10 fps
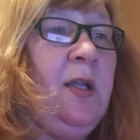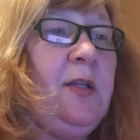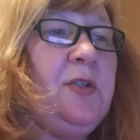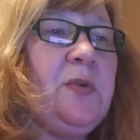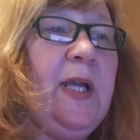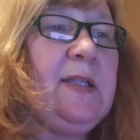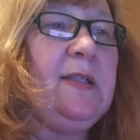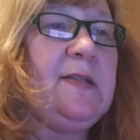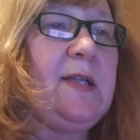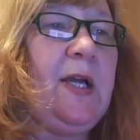The
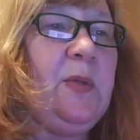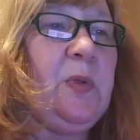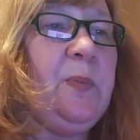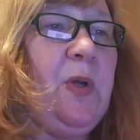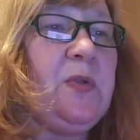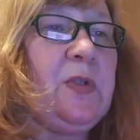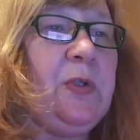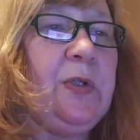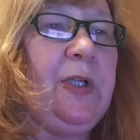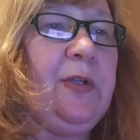directing style promotes
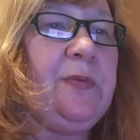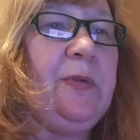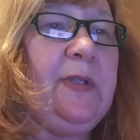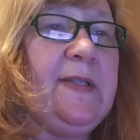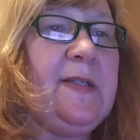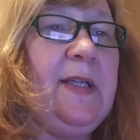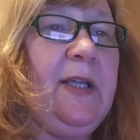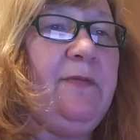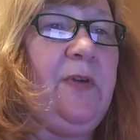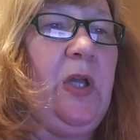learning through listening
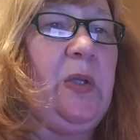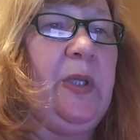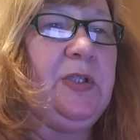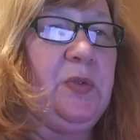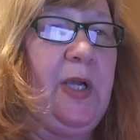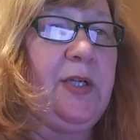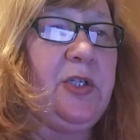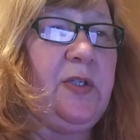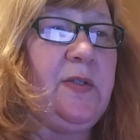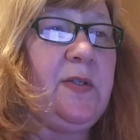and following
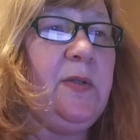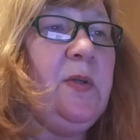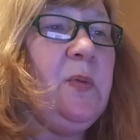directions.